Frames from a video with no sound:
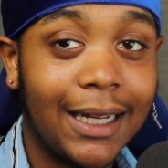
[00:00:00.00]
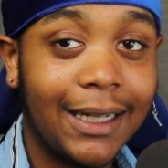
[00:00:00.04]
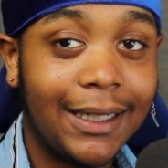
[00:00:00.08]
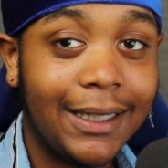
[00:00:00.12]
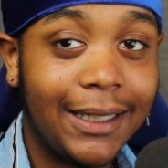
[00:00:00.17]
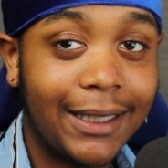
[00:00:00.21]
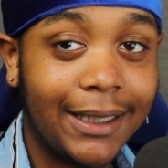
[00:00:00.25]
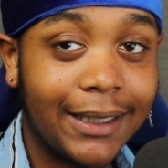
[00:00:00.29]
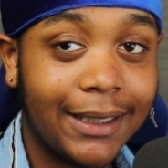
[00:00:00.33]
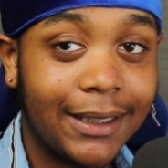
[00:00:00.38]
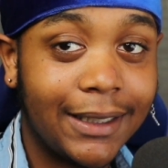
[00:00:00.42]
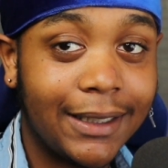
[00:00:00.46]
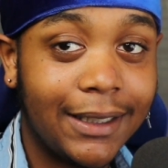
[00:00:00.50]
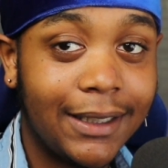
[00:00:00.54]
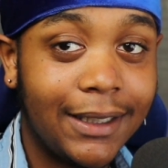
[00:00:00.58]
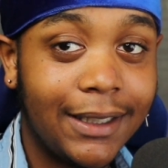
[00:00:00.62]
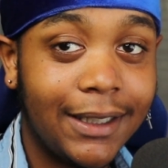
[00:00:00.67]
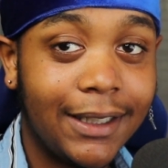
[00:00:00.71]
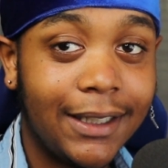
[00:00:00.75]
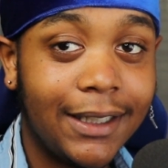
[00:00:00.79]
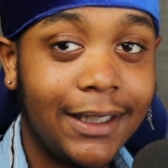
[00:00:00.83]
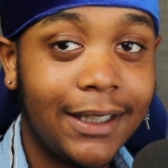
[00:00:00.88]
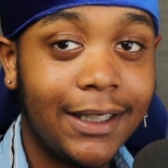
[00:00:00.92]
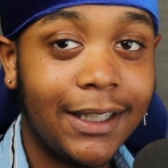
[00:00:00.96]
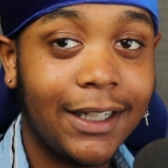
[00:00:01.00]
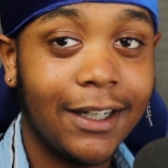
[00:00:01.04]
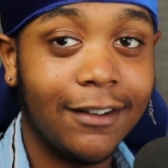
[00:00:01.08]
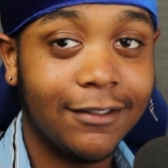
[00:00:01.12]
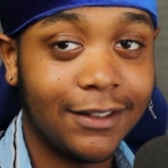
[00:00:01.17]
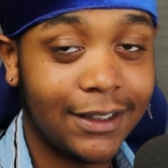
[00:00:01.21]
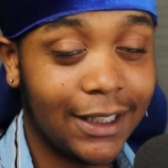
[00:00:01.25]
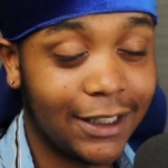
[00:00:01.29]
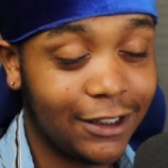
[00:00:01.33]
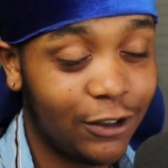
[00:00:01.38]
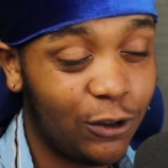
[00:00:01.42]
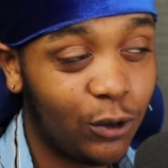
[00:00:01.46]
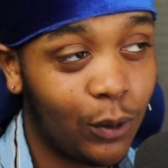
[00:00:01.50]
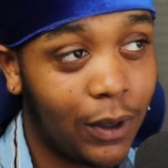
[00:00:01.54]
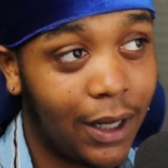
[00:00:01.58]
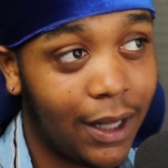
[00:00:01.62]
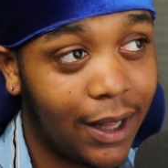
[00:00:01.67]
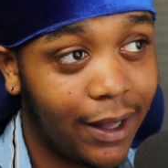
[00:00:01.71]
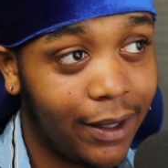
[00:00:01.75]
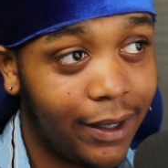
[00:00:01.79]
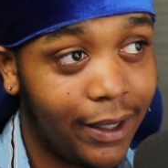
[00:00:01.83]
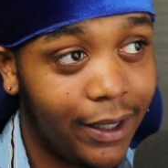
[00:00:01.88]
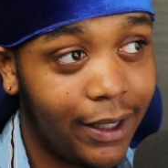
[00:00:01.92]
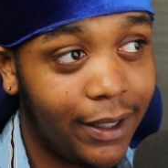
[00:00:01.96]
idea of
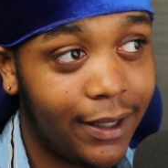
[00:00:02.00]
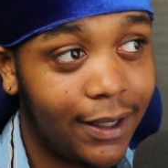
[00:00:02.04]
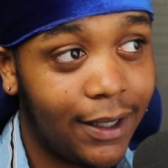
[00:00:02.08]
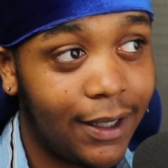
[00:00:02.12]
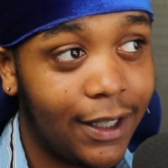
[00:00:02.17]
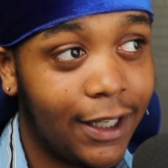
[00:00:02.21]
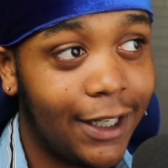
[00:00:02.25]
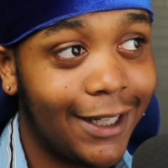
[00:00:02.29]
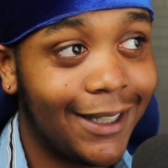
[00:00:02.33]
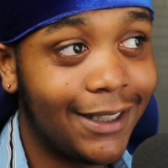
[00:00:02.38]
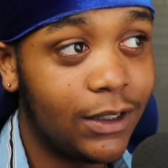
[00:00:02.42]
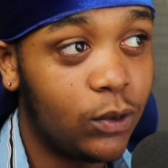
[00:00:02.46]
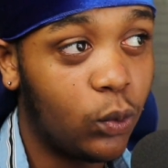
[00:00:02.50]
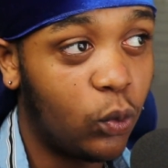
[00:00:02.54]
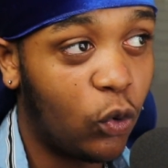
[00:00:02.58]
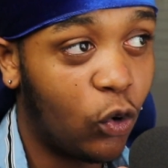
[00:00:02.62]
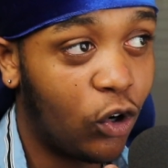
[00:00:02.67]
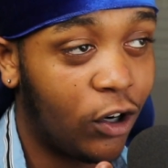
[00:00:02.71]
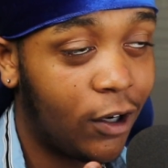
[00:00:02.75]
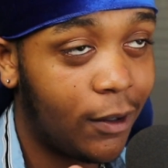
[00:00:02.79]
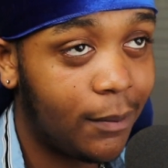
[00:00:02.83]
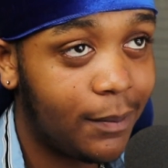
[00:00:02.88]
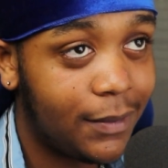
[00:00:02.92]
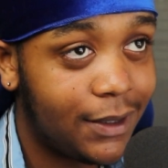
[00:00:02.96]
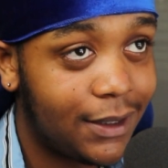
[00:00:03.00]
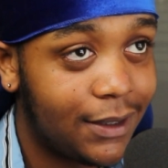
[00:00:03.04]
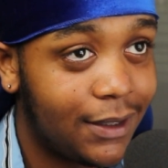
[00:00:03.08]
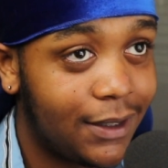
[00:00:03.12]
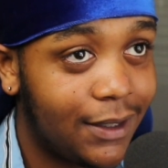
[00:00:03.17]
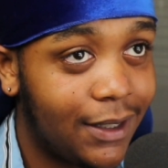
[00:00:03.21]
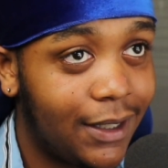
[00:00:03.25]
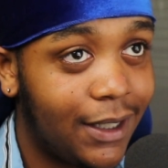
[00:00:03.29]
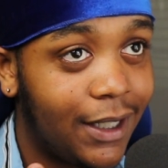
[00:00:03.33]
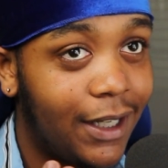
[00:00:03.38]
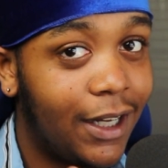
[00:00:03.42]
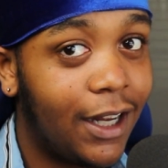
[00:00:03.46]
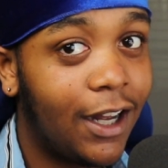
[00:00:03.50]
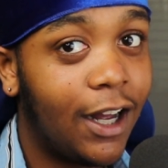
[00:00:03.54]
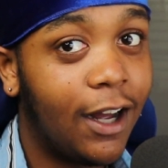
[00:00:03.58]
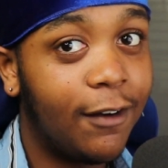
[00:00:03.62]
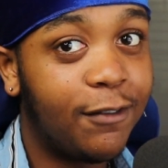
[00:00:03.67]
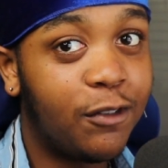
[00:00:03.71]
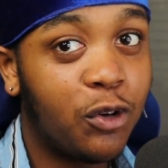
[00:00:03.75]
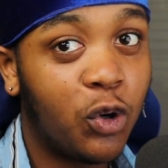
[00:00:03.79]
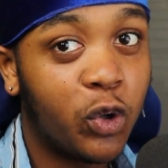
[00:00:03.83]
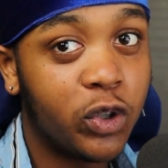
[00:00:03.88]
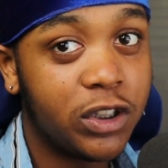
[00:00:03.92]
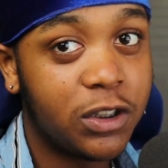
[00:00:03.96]
sexuality is warped,
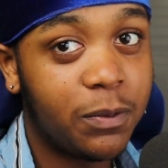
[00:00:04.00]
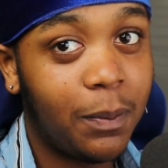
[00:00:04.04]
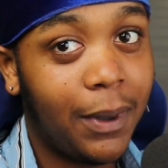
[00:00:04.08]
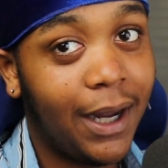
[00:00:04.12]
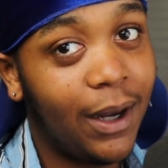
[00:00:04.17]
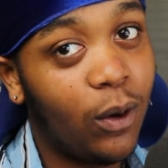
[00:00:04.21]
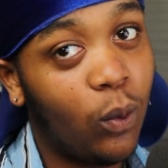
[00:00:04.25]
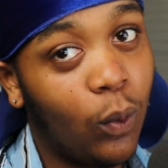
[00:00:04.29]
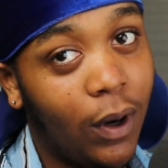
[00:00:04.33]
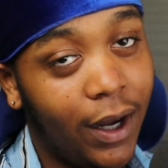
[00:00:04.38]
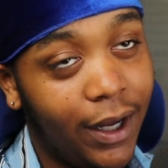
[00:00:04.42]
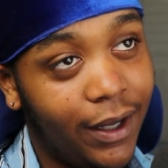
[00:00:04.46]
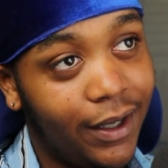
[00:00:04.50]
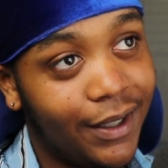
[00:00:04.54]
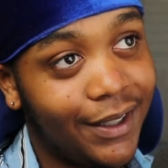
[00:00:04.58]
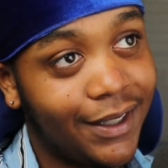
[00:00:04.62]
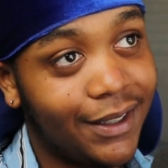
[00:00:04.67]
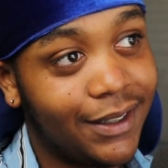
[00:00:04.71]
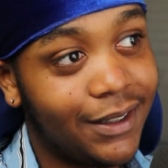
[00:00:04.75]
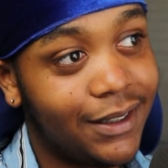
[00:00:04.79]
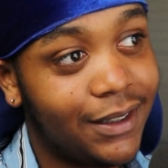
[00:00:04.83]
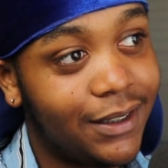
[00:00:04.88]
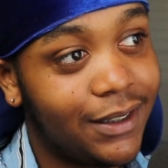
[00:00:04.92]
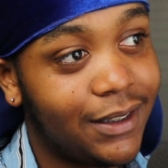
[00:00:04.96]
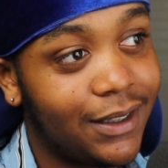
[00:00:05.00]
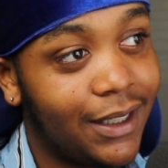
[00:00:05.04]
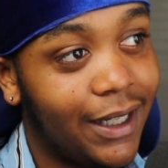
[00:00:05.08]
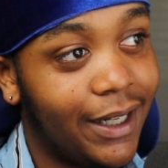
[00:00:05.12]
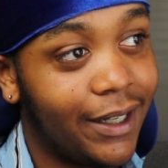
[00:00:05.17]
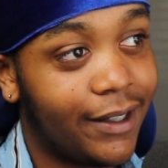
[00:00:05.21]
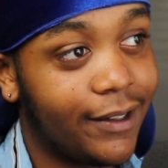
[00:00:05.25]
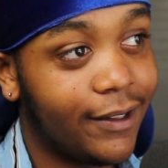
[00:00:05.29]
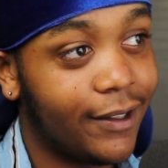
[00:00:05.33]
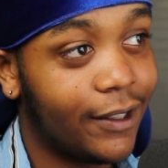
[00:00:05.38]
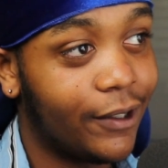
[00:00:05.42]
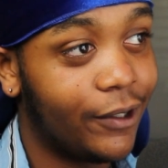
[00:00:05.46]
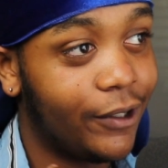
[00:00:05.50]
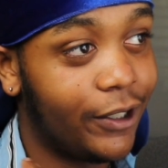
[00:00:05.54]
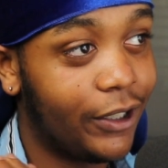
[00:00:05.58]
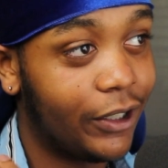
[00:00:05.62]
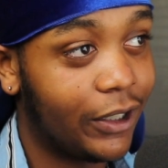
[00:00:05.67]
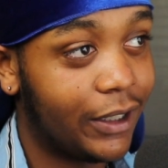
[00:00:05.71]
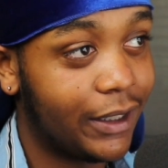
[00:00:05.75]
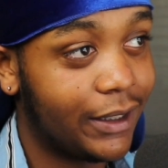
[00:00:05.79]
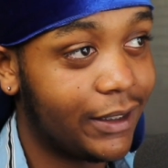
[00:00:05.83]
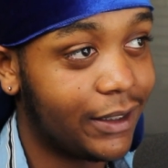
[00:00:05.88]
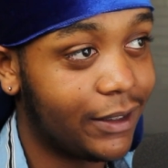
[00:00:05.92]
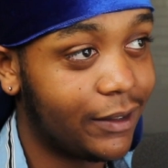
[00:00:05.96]
of course, by whiteness and
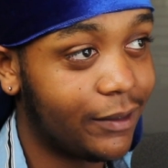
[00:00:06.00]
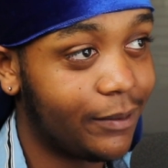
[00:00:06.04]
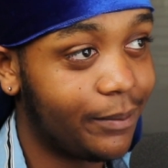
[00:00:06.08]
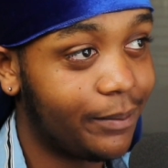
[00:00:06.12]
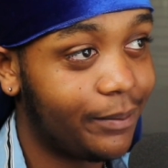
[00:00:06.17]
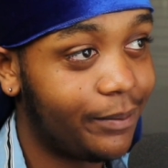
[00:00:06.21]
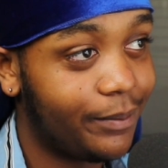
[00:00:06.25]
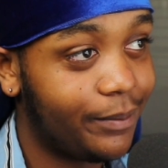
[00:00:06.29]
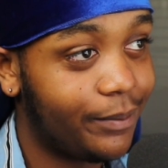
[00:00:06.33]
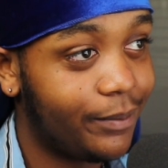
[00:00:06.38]
colonialism.